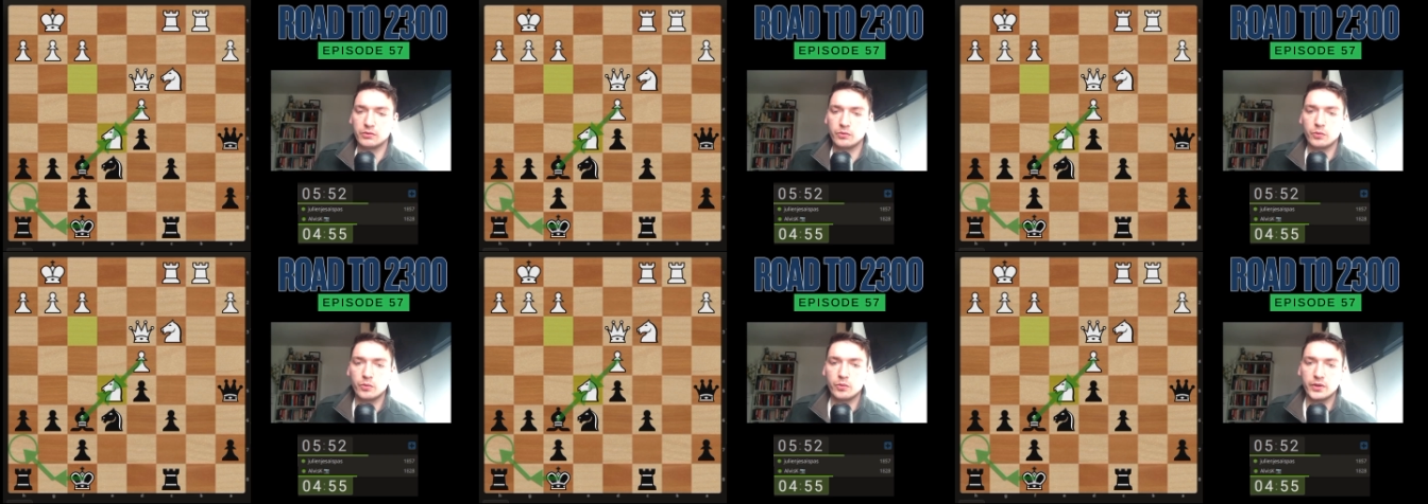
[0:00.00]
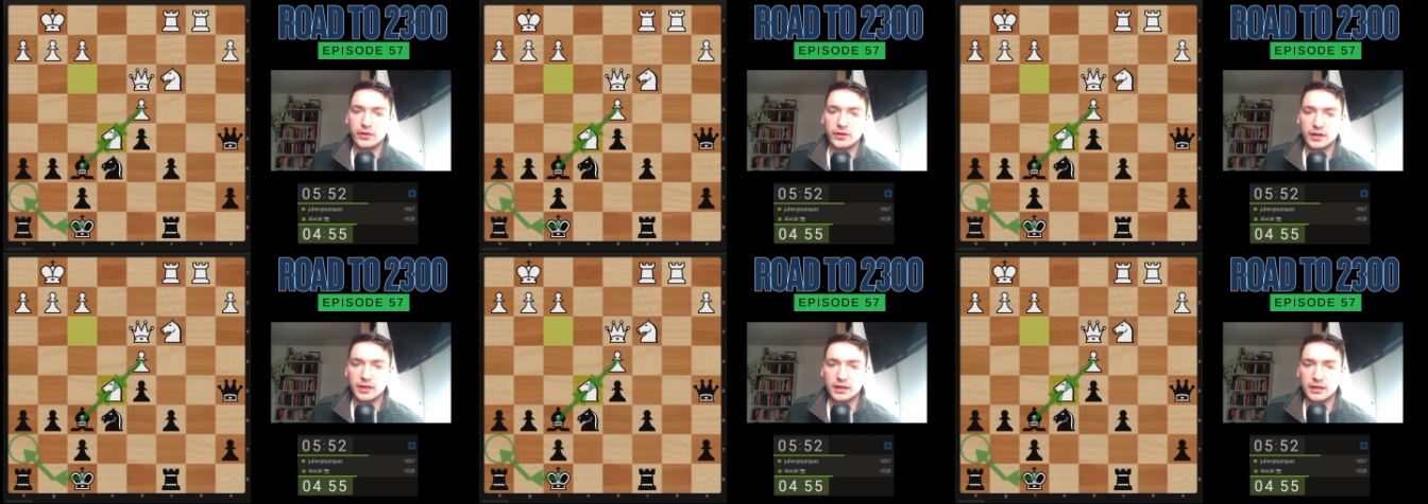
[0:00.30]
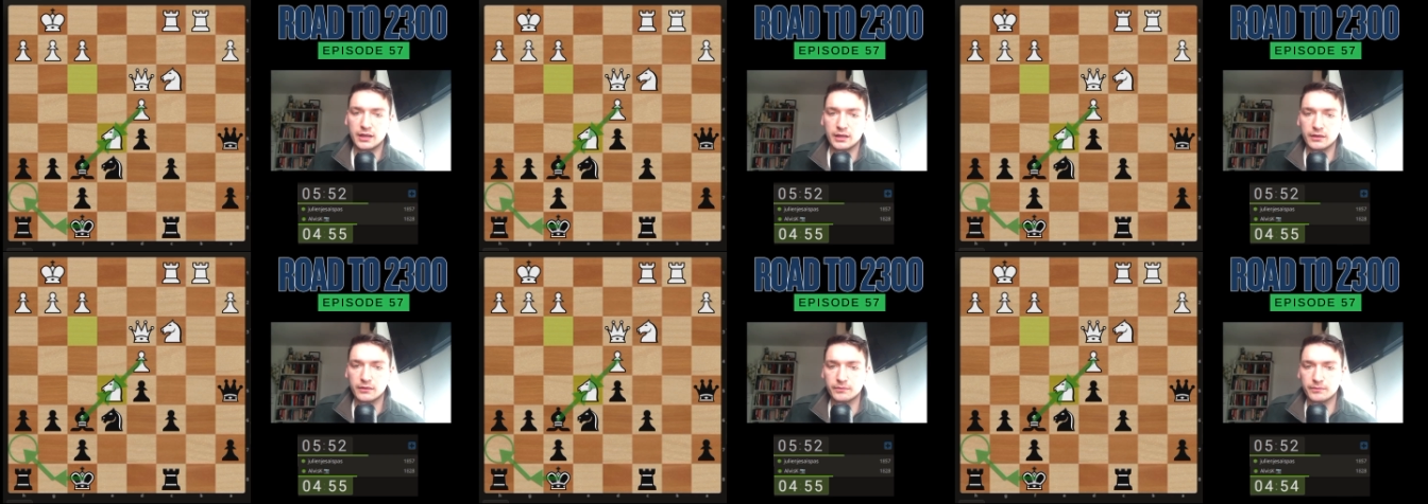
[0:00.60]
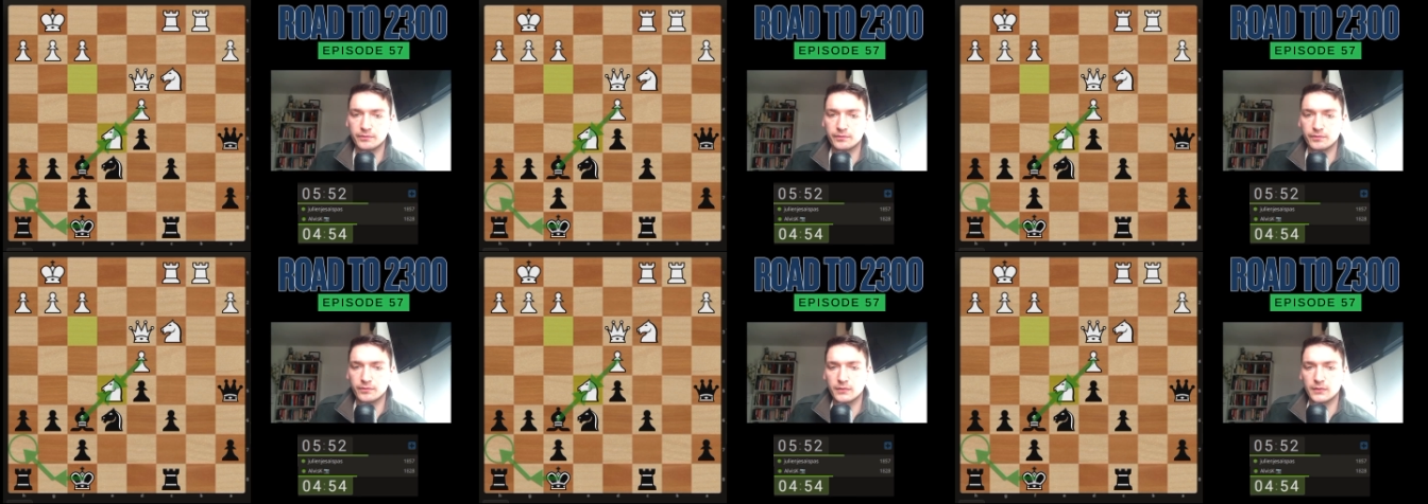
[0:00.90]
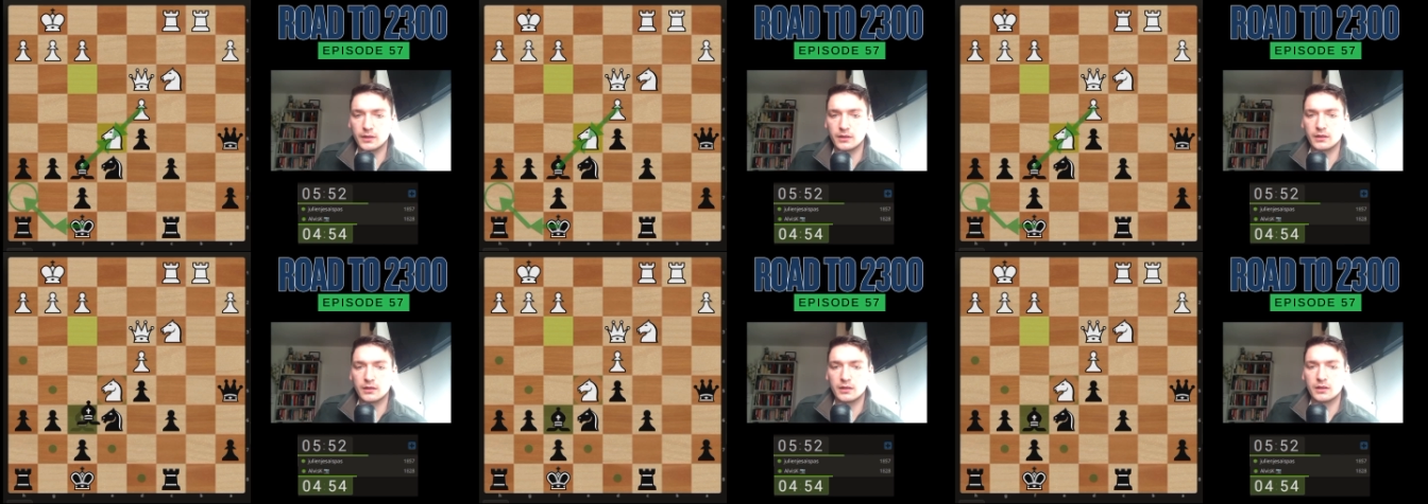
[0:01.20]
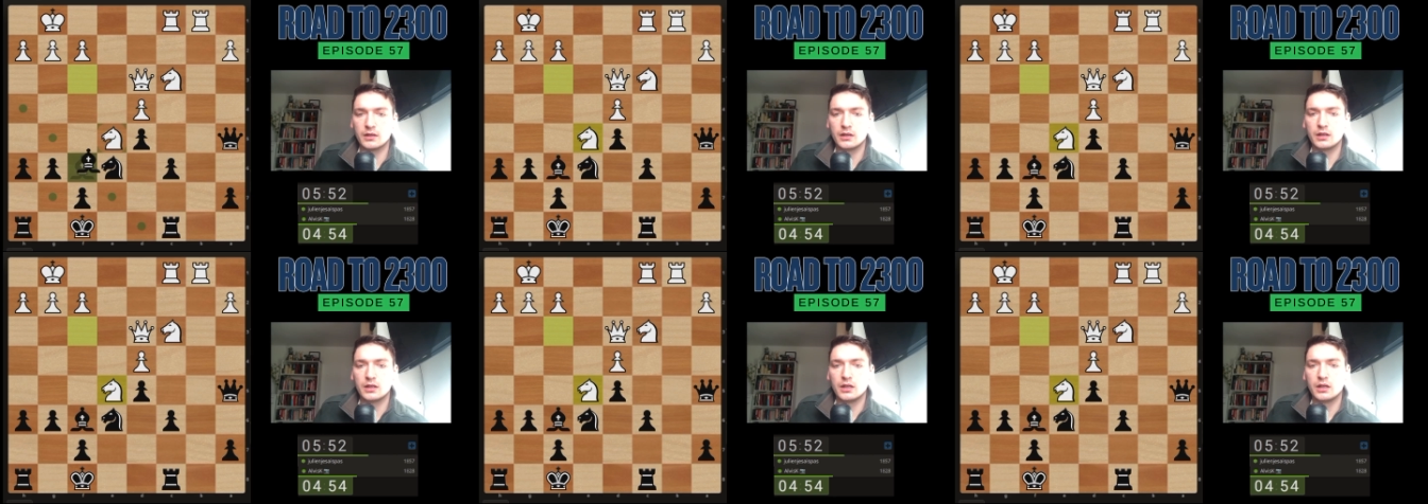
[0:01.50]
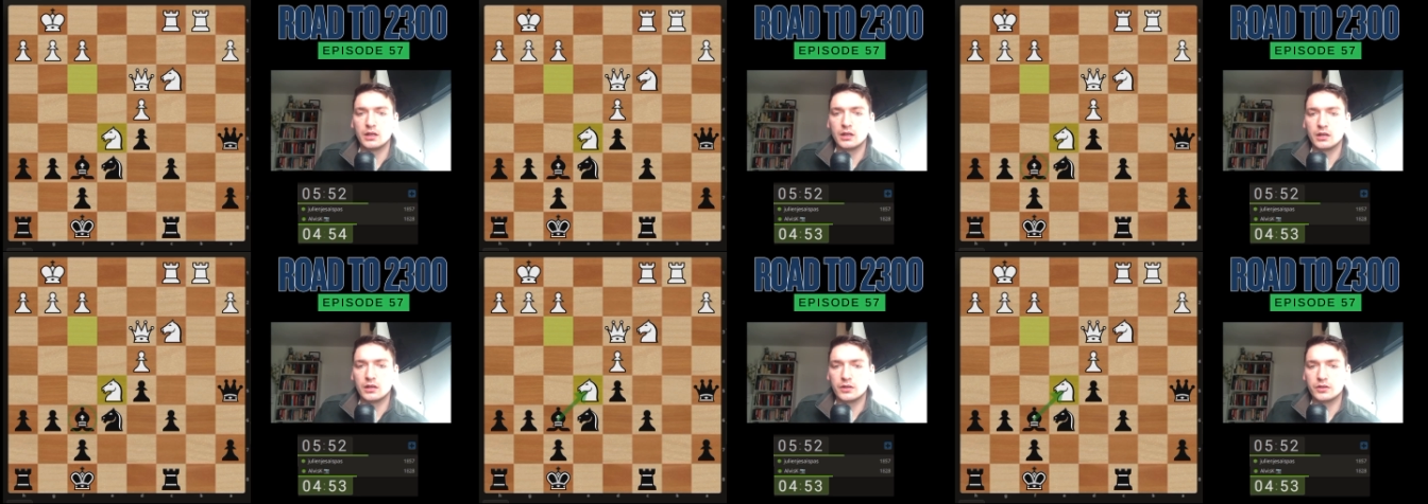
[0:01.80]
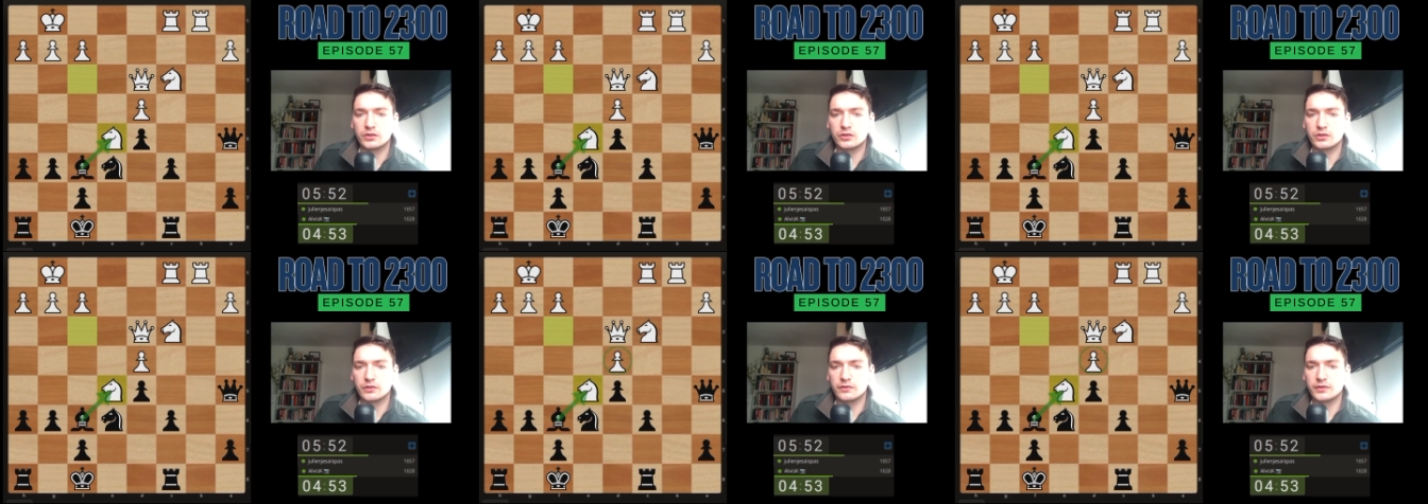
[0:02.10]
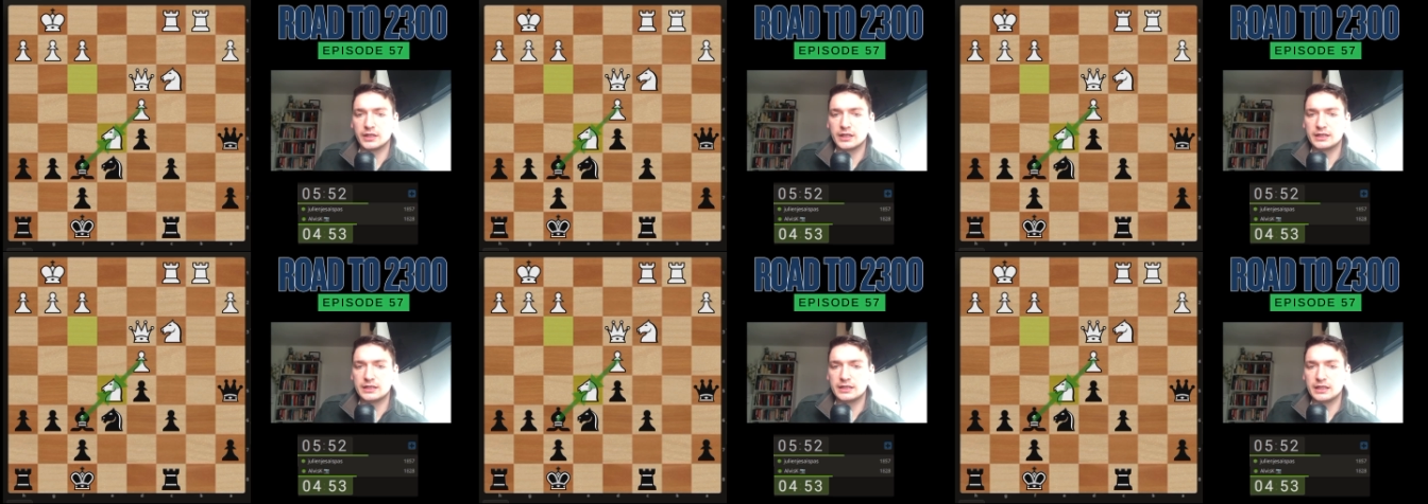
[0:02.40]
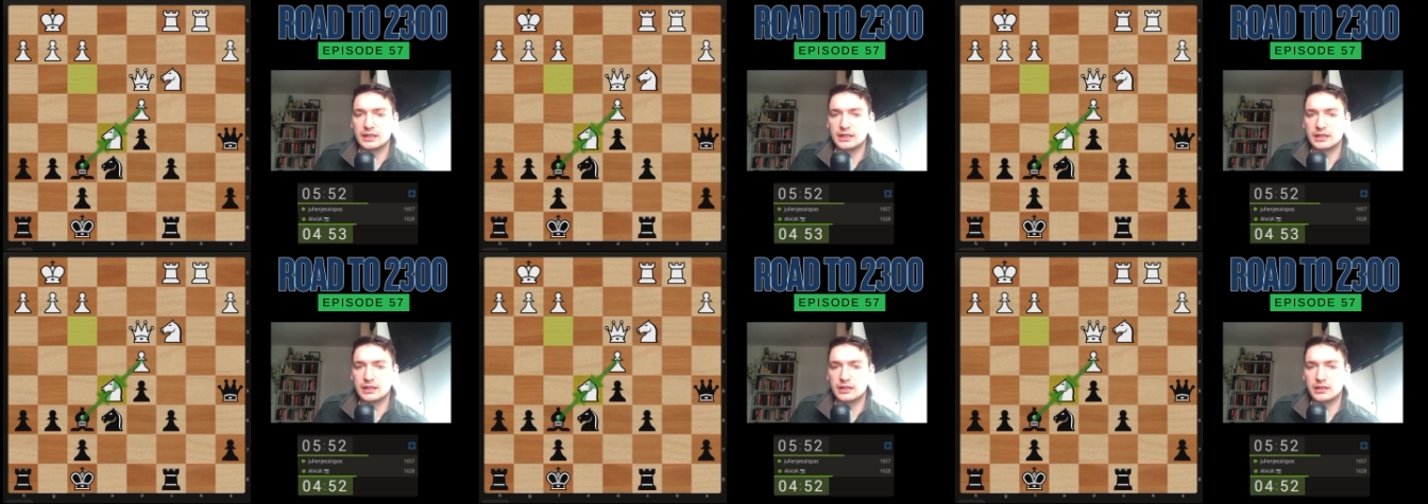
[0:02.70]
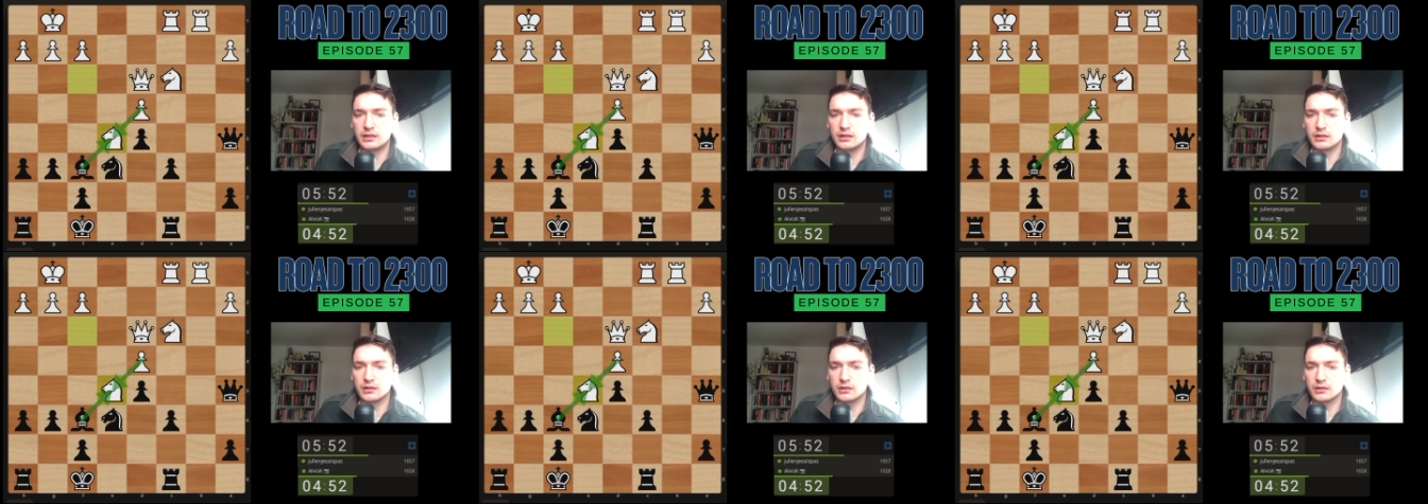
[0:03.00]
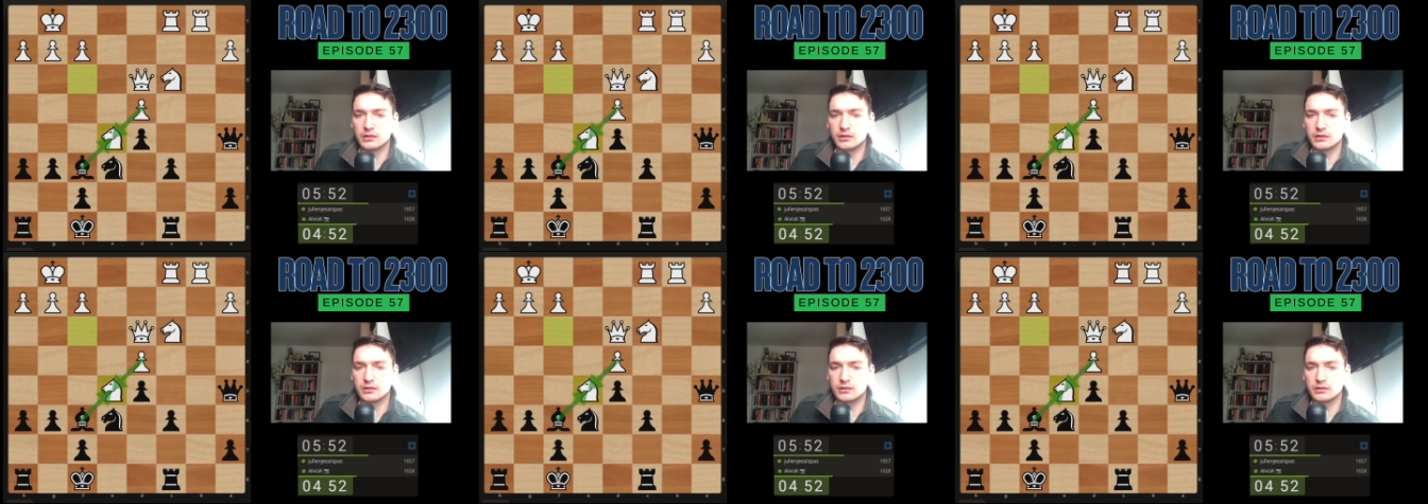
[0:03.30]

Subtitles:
with the king. So if I take here,